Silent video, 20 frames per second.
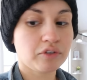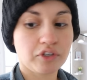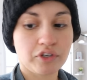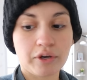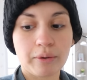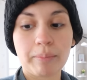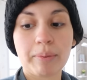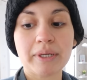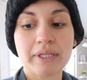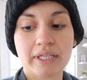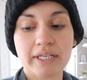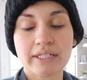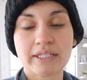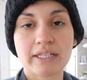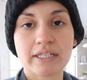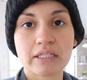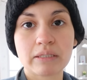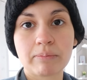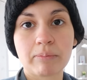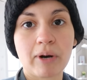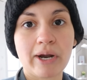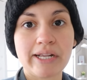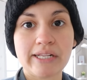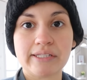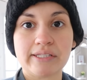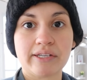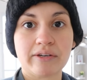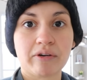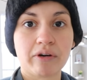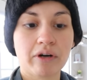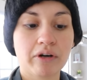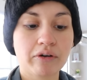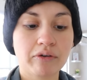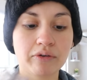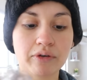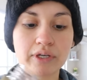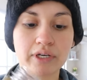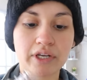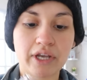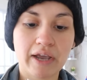you can put this in Sprite
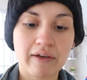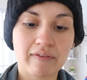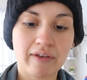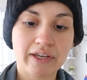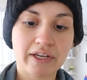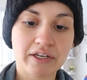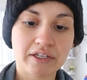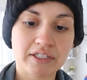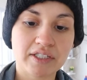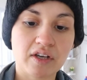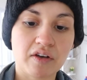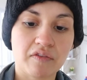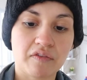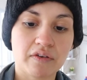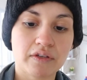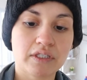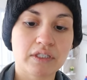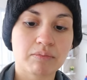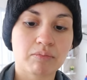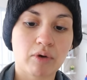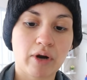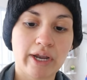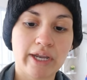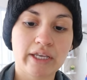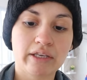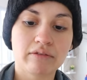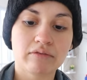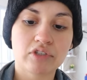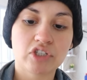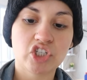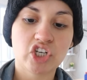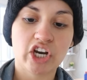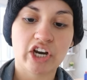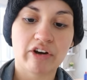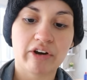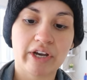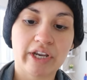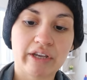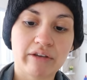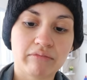Zero and you have like yourself a Sprite
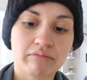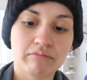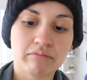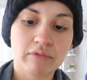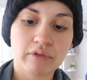cherry